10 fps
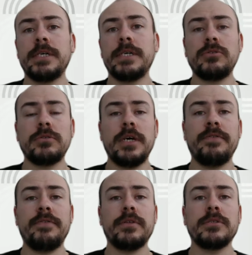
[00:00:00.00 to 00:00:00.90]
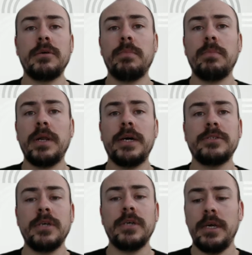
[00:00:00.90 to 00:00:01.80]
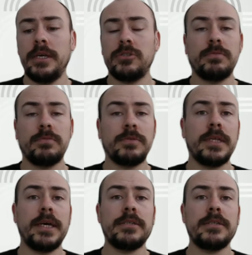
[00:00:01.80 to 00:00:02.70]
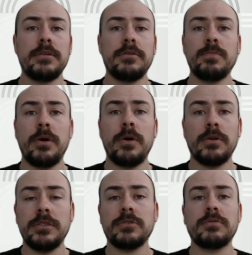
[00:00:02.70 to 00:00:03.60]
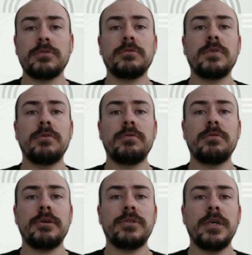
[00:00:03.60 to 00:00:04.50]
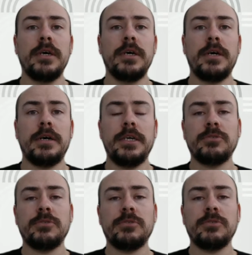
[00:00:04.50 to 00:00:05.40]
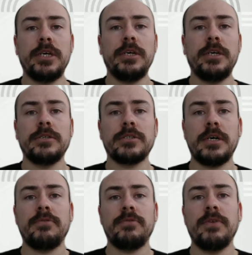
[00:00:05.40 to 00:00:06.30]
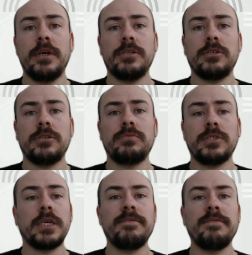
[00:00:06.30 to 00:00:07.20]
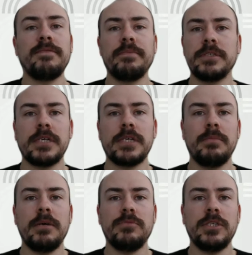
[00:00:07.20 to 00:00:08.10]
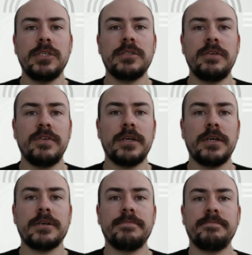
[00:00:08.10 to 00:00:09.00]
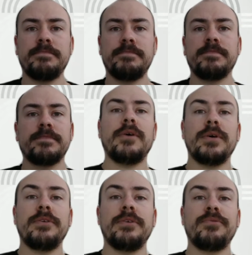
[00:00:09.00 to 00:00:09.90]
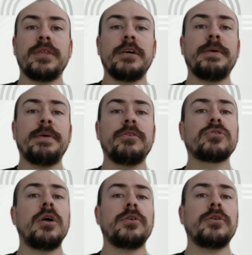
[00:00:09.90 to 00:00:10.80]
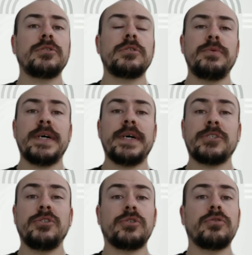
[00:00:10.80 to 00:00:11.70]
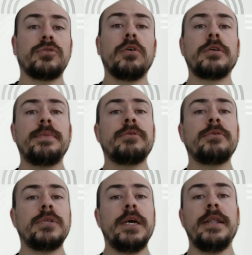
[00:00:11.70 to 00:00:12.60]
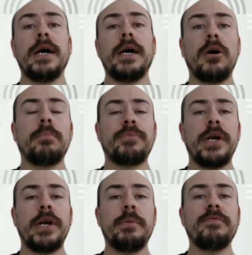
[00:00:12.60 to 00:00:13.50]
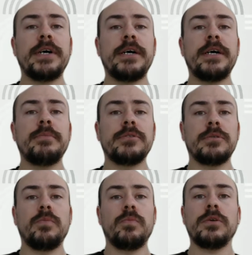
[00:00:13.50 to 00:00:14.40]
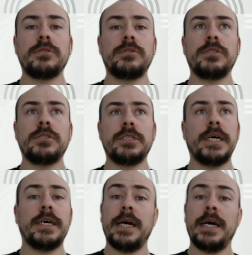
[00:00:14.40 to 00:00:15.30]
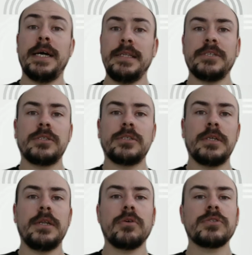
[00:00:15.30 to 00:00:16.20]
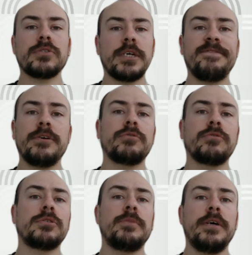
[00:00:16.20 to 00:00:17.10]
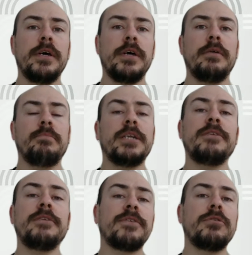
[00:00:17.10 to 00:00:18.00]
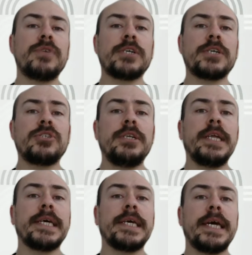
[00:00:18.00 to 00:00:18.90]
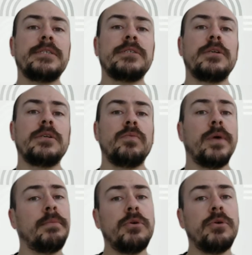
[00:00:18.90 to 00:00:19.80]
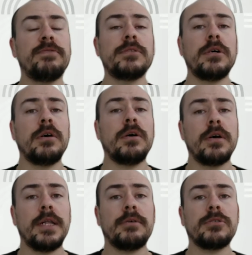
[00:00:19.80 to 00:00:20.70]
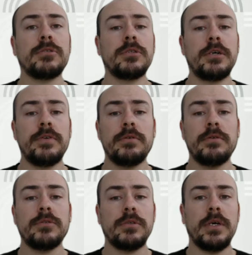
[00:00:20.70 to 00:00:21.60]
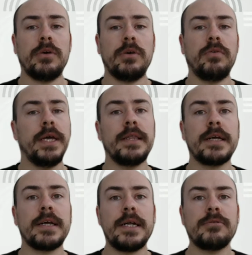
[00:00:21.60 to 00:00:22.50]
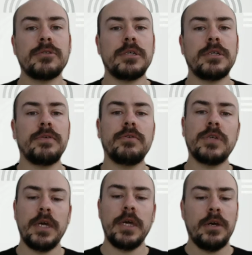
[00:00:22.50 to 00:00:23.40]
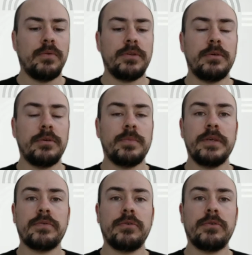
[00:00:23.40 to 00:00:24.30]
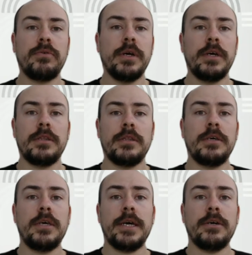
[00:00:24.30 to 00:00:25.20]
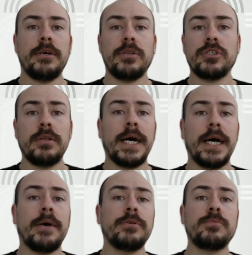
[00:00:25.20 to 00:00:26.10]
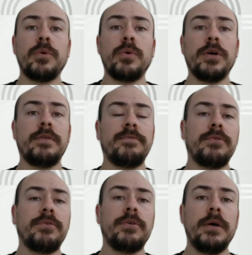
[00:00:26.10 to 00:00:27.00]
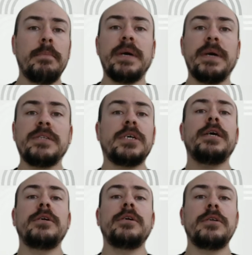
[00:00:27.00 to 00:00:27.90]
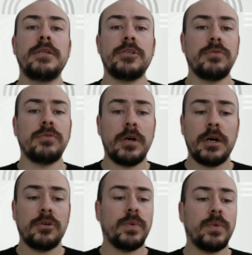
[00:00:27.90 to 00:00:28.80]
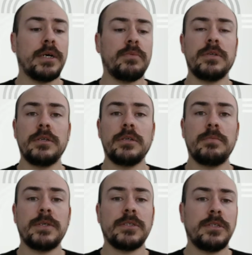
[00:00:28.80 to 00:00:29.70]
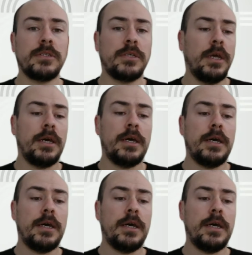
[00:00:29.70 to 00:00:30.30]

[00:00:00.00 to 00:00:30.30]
to make sure that everything's compliant, it's up to date, those policies are all rolled out, and each machine is kind of, singing from the same hymn sheet, if you like. Now, if we think about those costs that we've actually just talked about in that on-prem environment and what today and yesterday looks like for your customer, many of those are actually negated when moving to on-cloud scenarios or in the cloud scenarios, whether it be through the additional hours put in for maintaining additional hardware within business,